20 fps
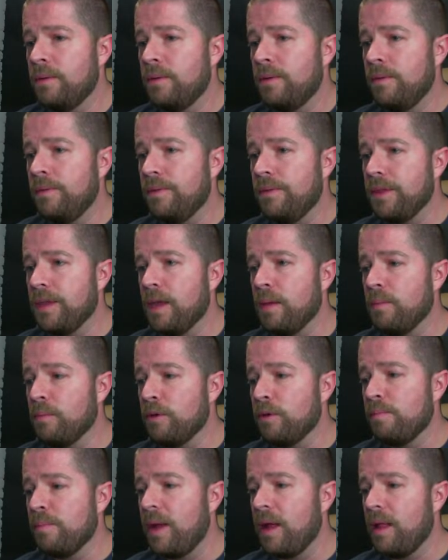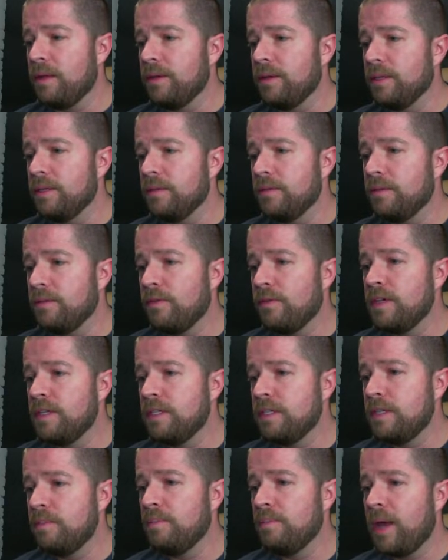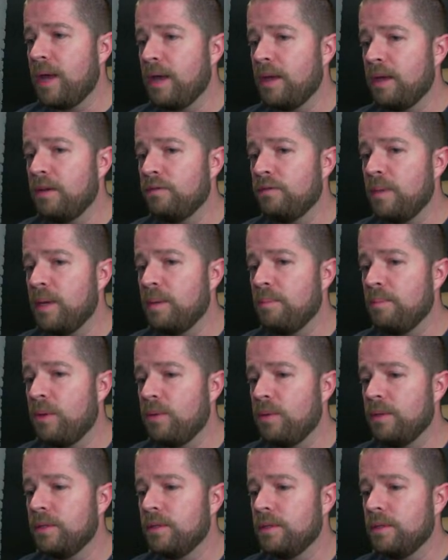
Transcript: the Embereth Paladin. So if I sit back, if my opponent,